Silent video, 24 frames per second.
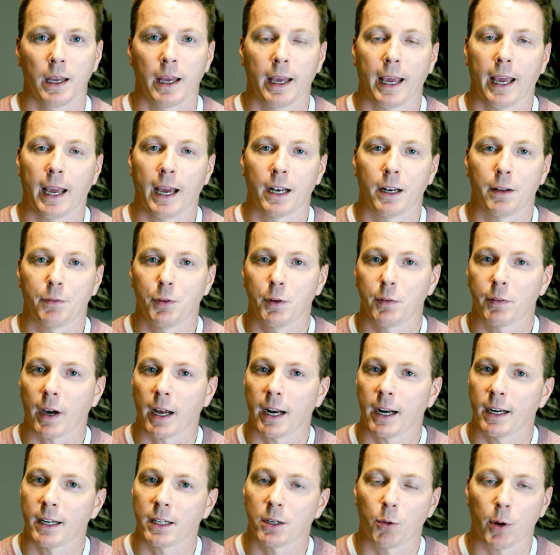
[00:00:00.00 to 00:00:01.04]
And if you've
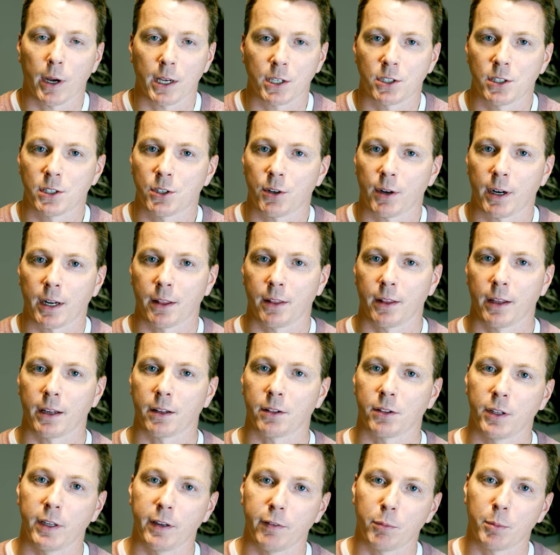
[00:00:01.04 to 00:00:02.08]
got any questions or
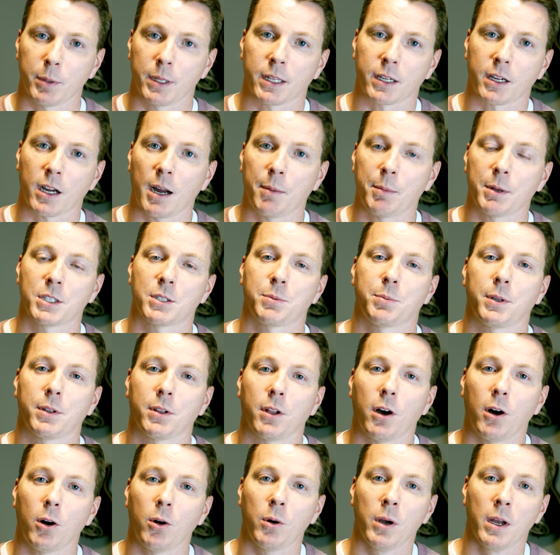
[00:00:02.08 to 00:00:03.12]
anything, leave them in the comments
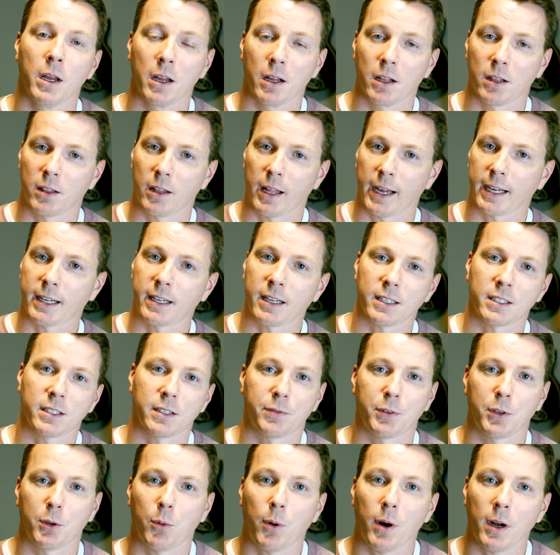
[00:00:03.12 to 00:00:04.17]
below. Like us
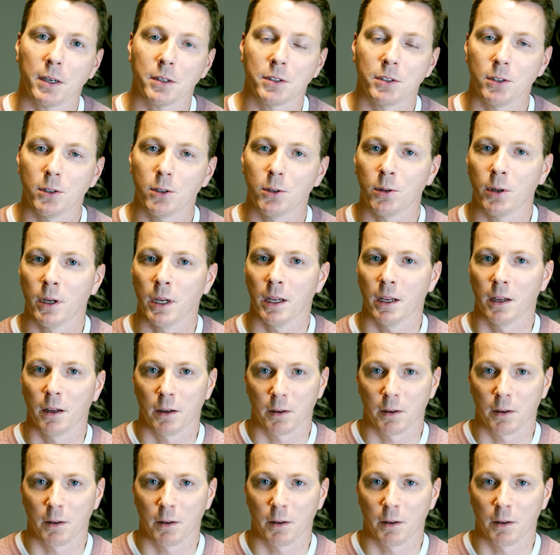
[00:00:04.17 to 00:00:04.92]
if you want to.